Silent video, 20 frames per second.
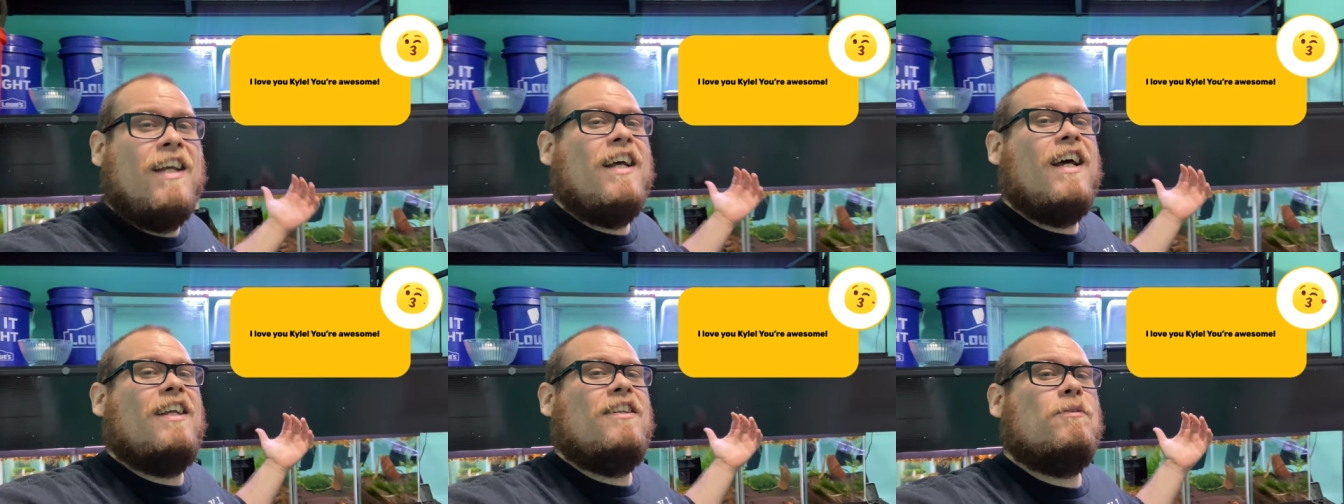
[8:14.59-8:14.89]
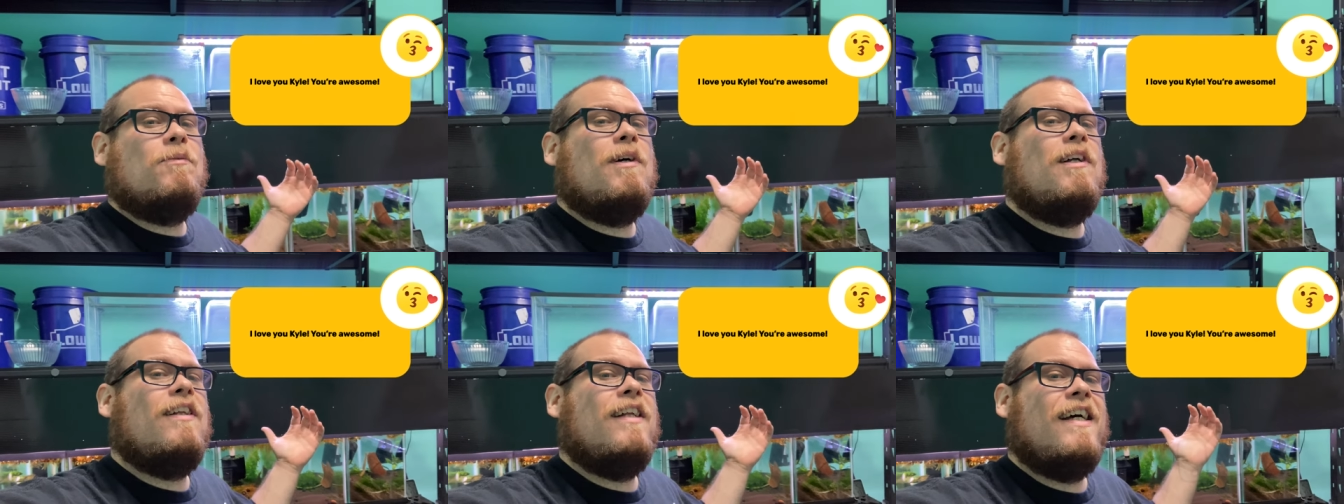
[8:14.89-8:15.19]
as
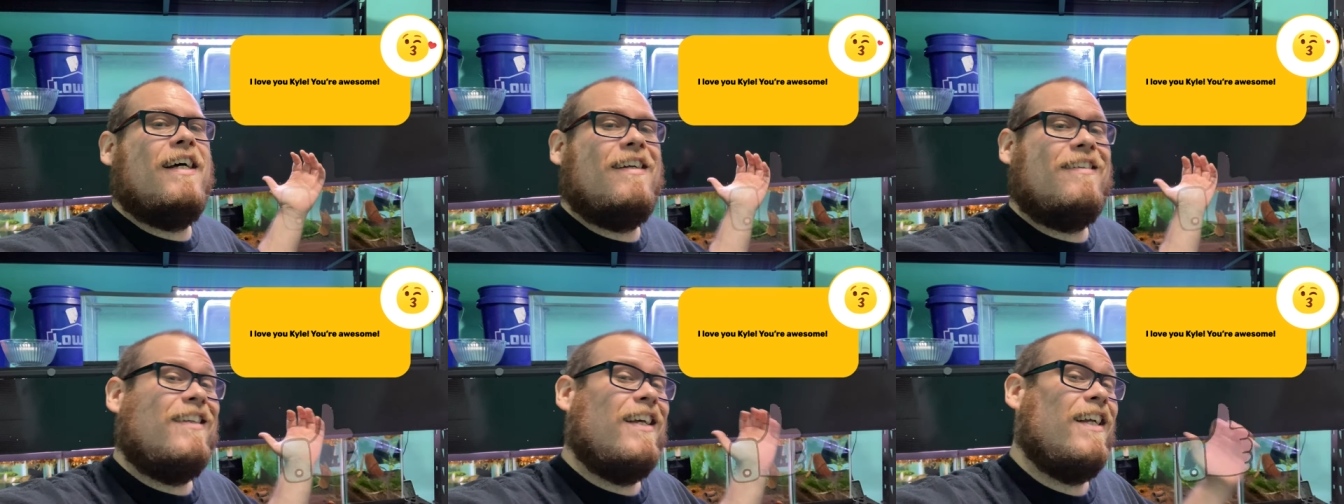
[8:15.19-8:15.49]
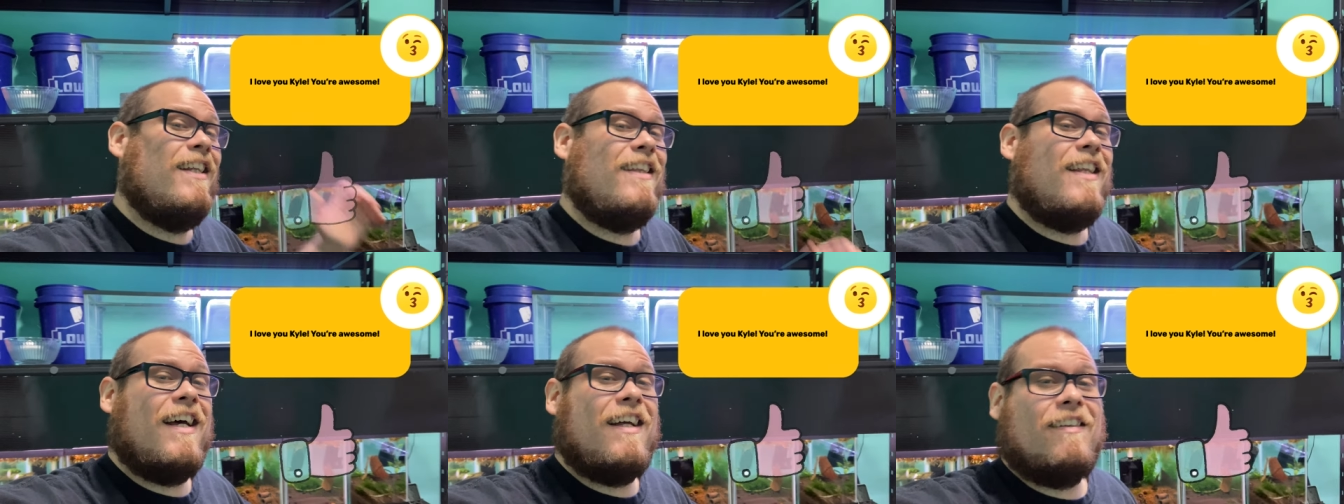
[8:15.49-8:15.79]
well as
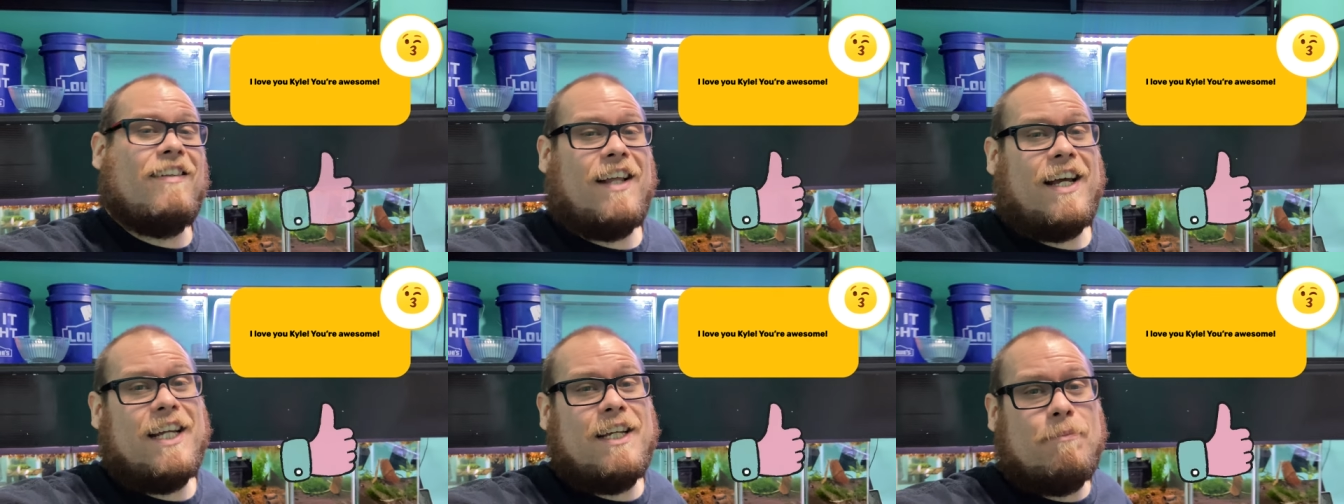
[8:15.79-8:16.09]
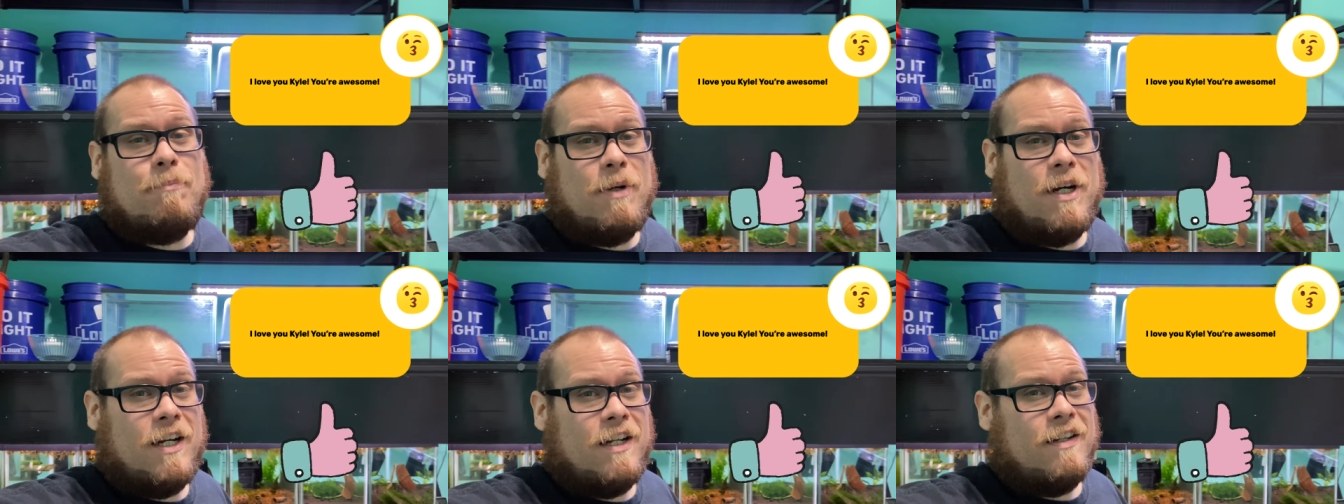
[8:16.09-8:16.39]
hit that
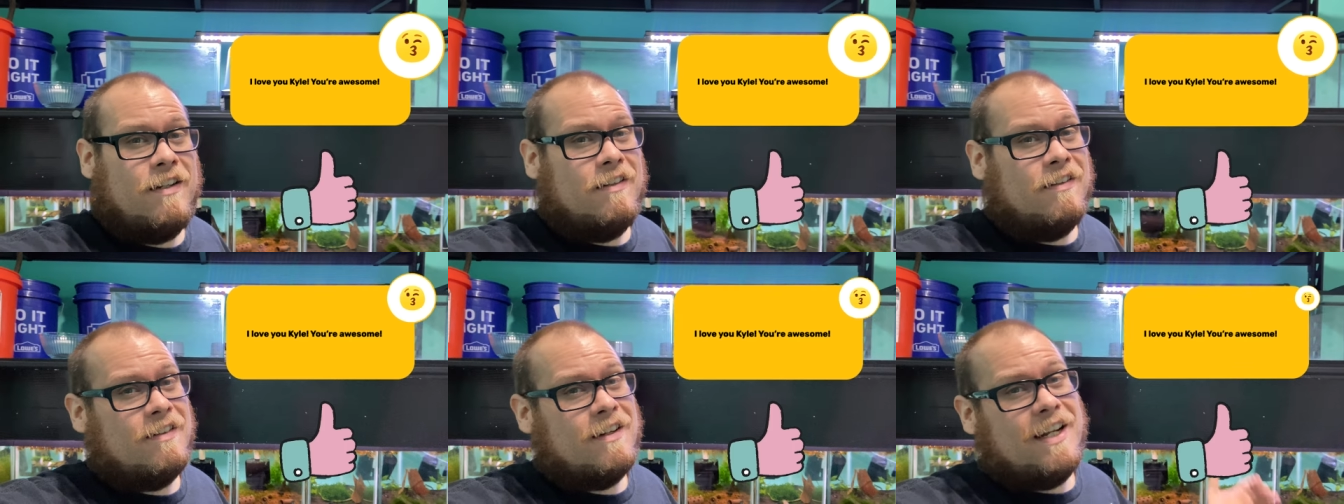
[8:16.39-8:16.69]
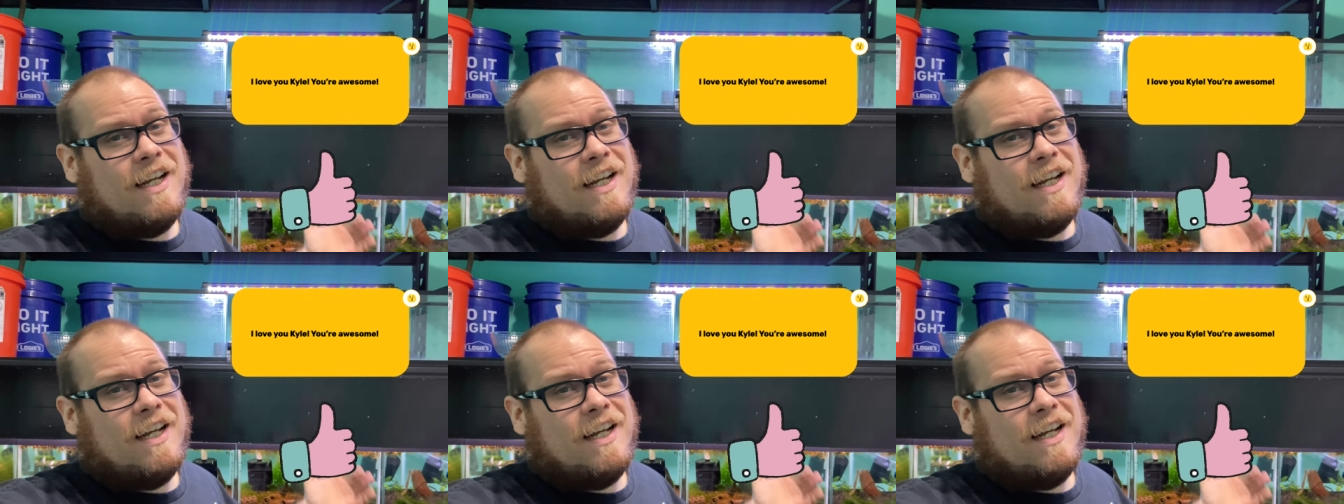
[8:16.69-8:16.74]
like button.